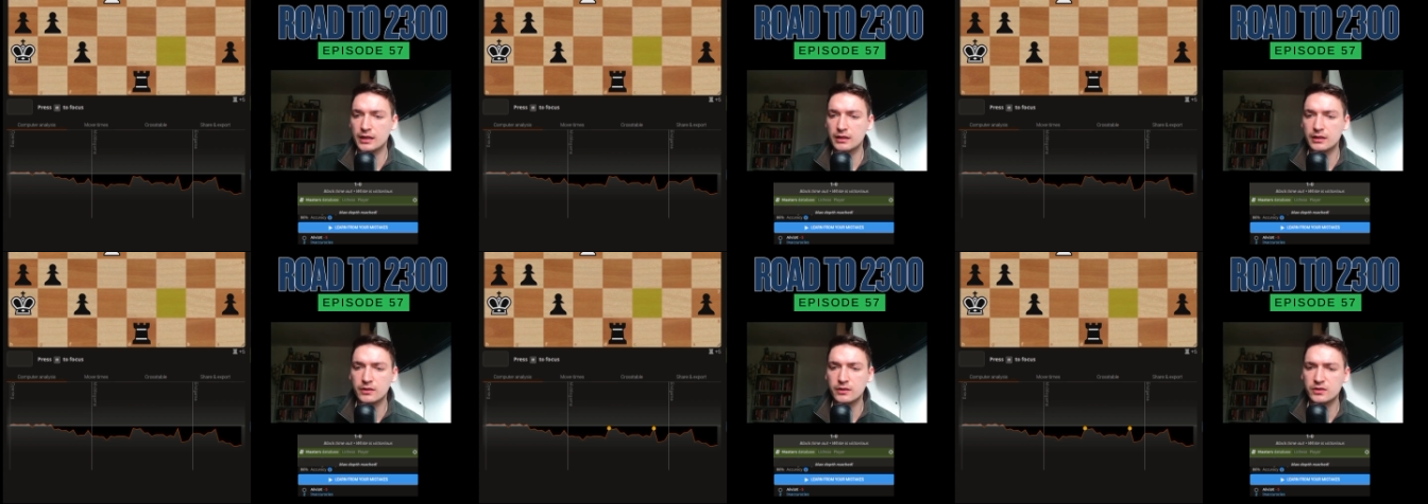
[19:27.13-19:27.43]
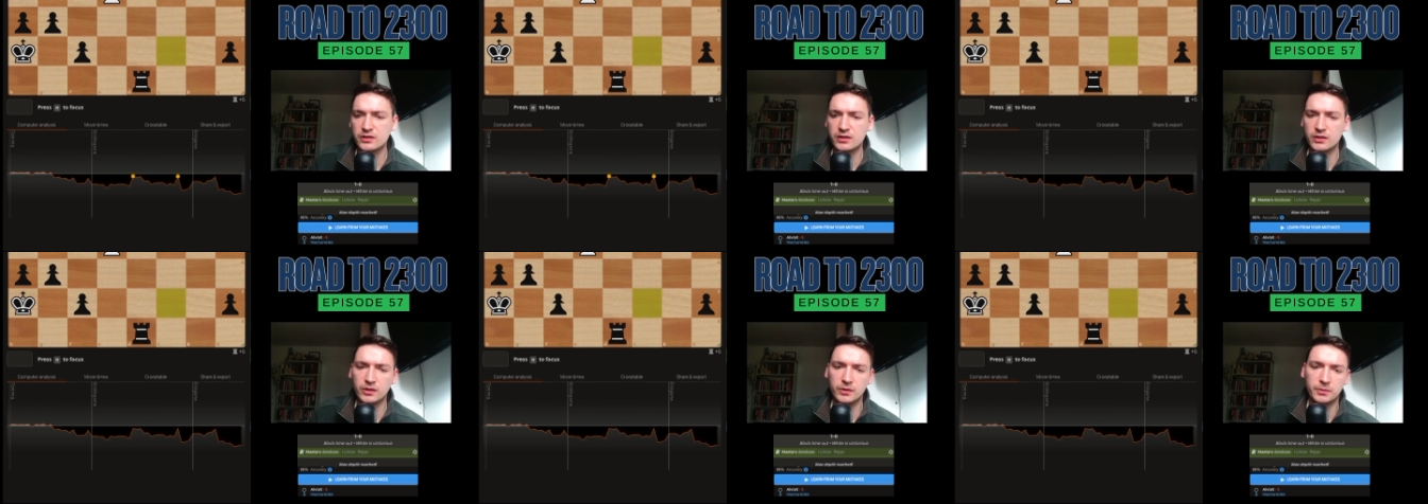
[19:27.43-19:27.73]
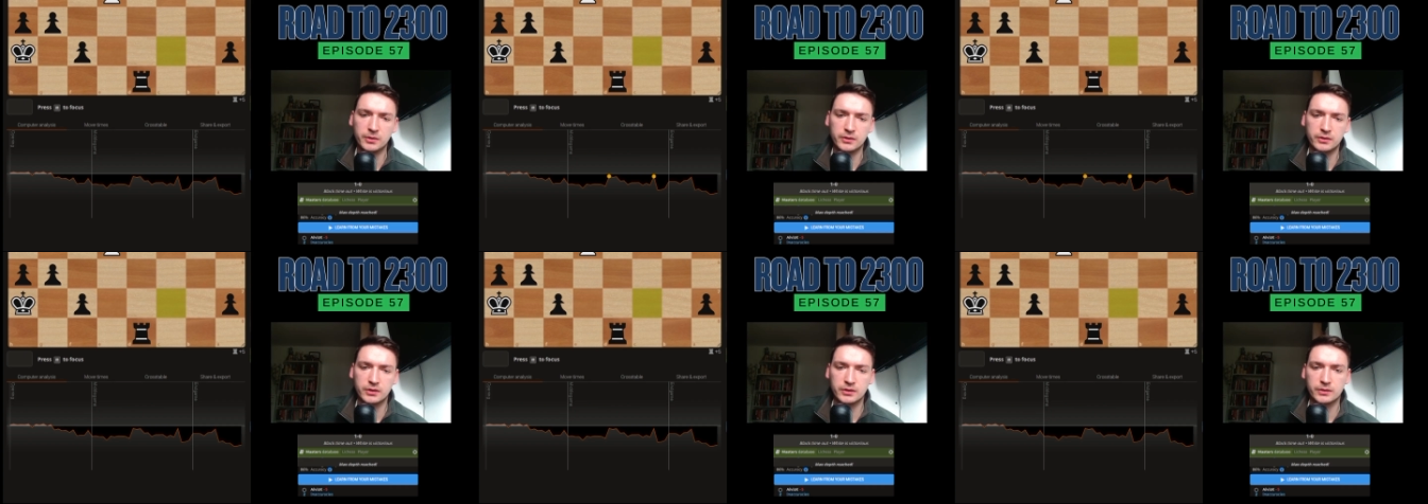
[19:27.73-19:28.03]
And there's 0
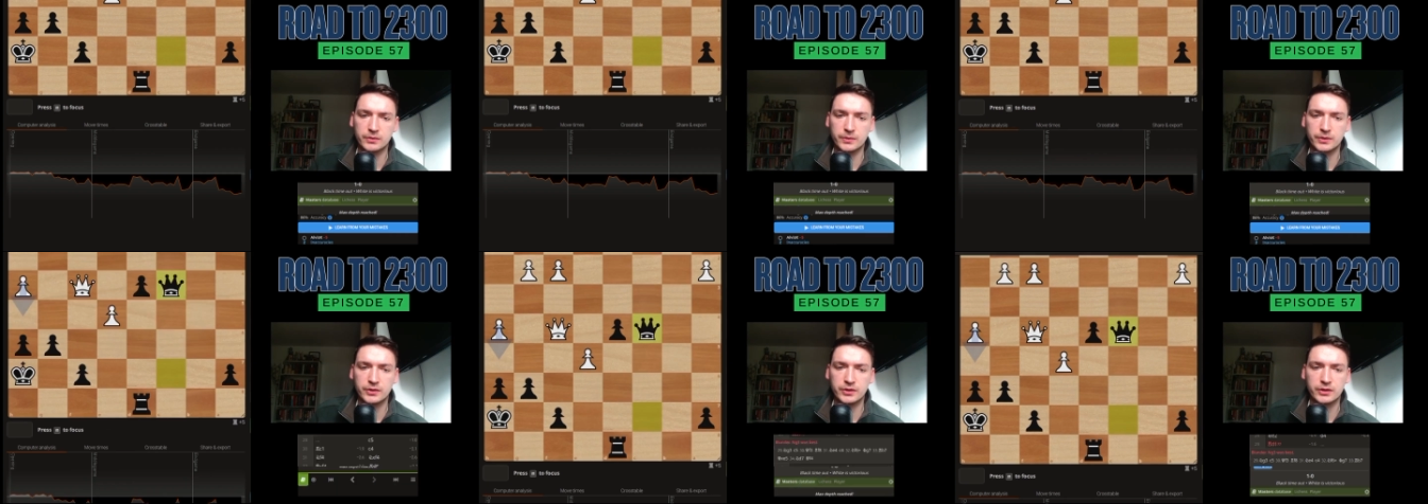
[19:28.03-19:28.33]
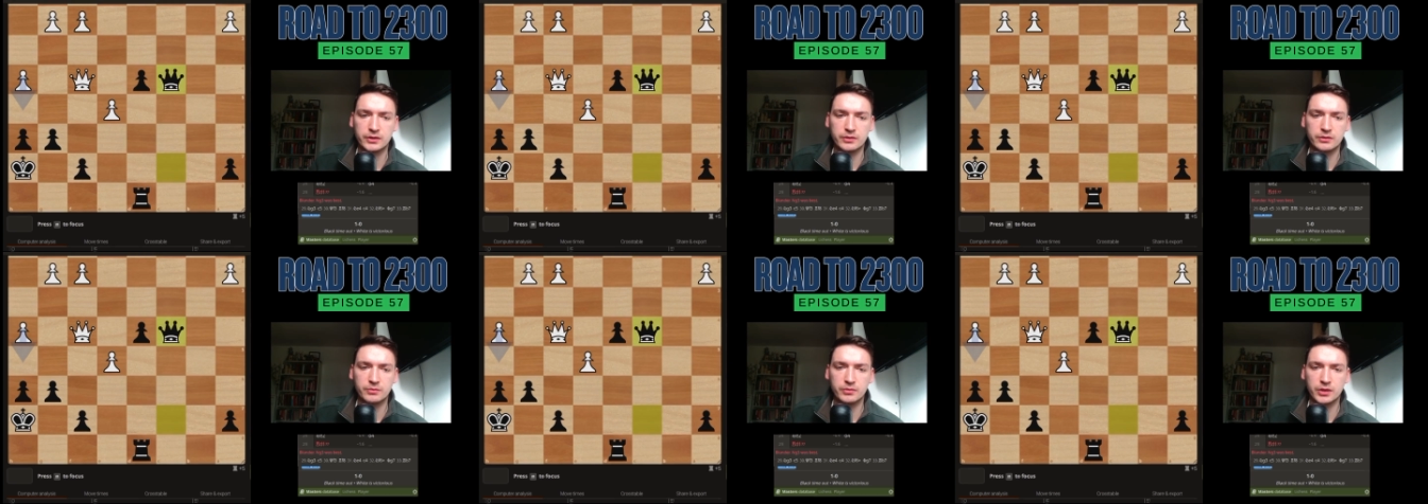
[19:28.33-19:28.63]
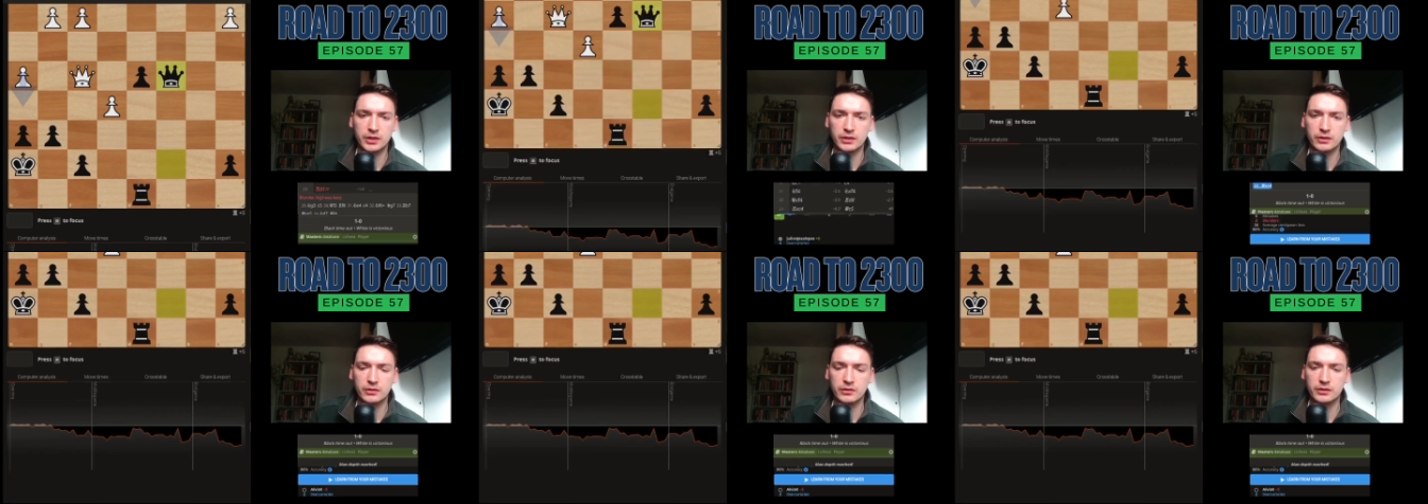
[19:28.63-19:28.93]
blunders, which is
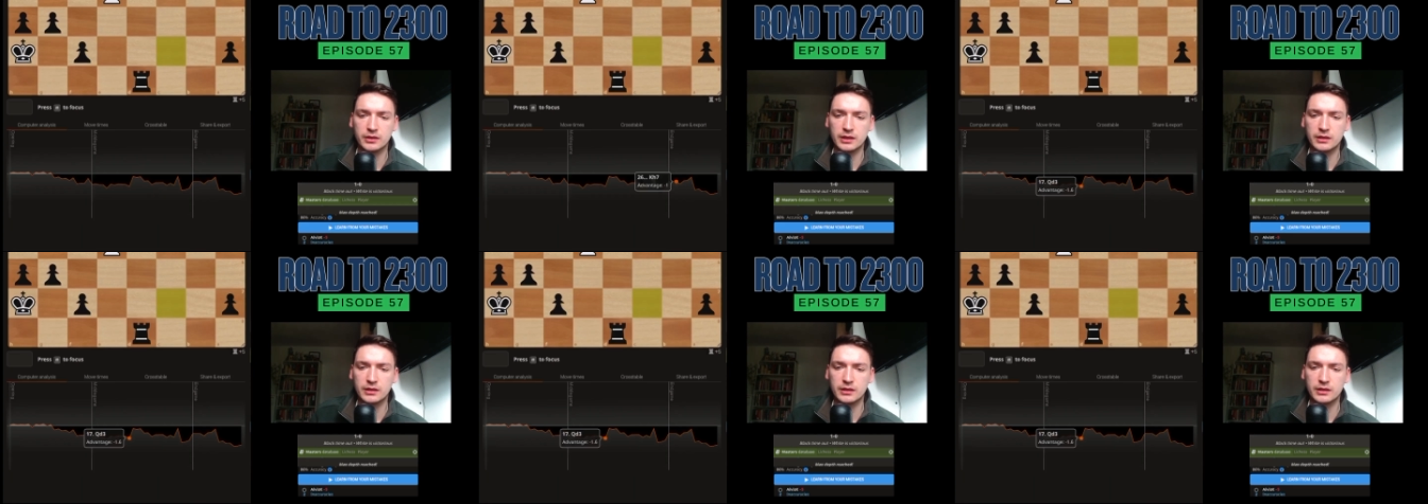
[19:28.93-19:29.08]
pretty good.